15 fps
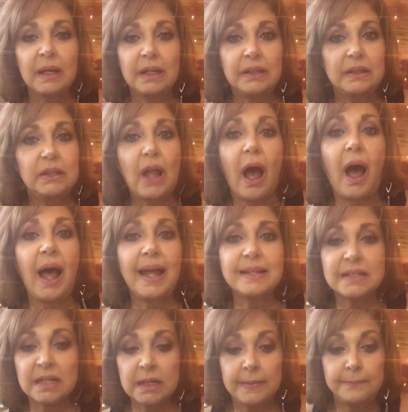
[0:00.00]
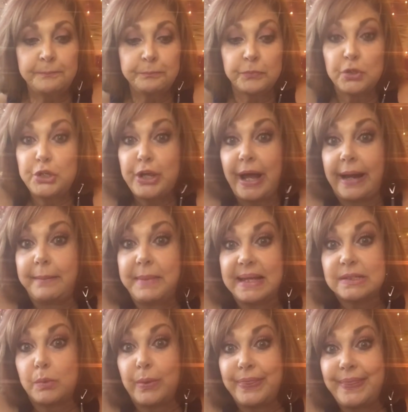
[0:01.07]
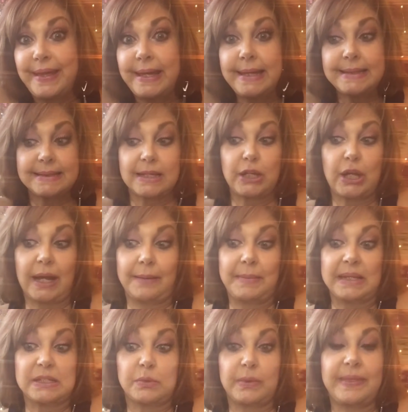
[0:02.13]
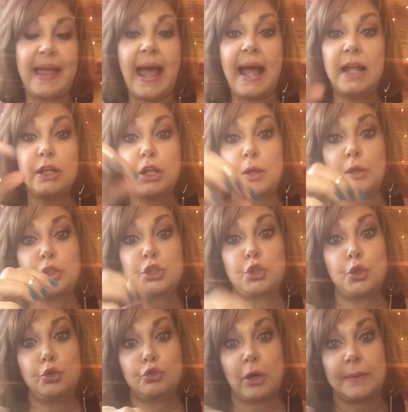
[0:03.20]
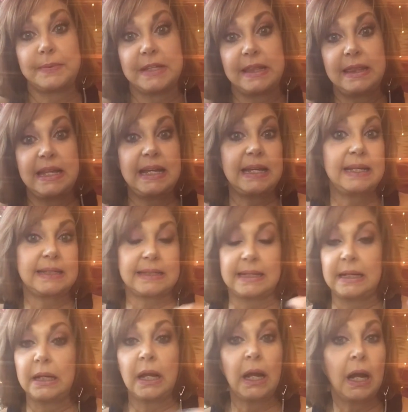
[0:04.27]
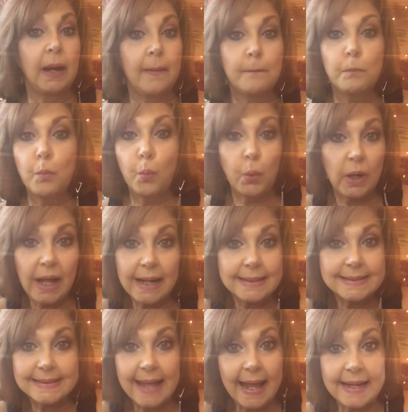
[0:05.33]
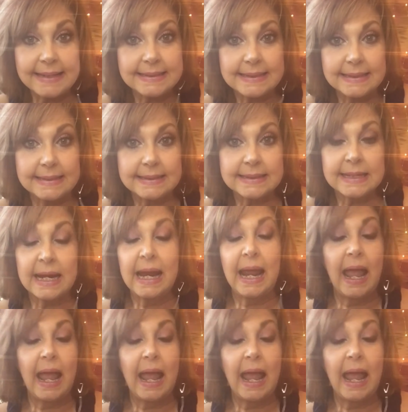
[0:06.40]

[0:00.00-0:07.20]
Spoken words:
not, you got to mix it with this and you got to mix it with that, and you go 2 drops of this, and we're not a scientist,